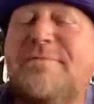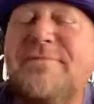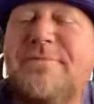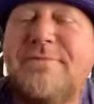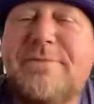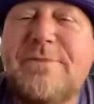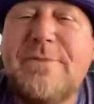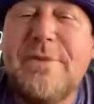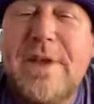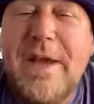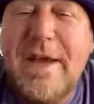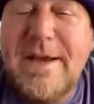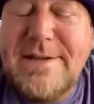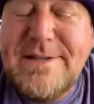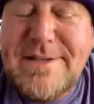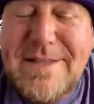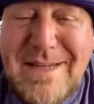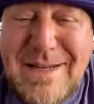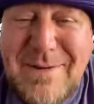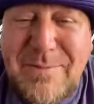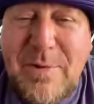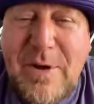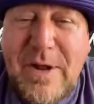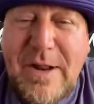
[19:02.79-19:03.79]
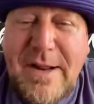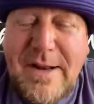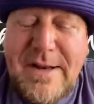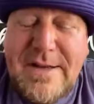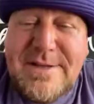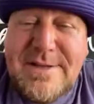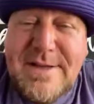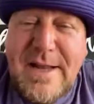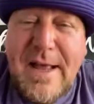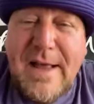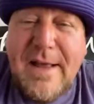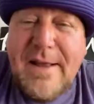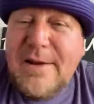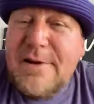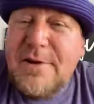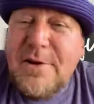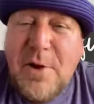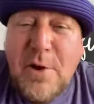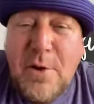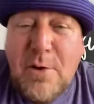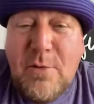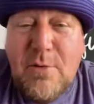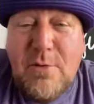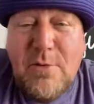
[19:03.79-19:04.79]
In case anybody does not
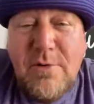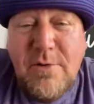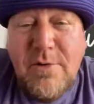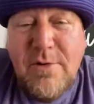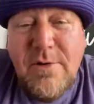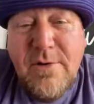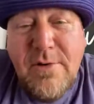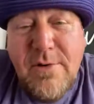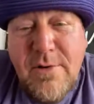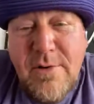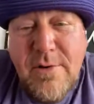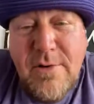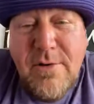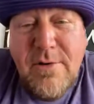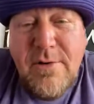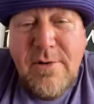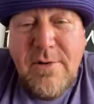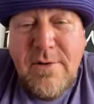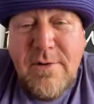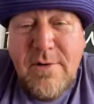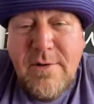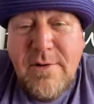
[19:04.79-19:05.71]
know, yeah,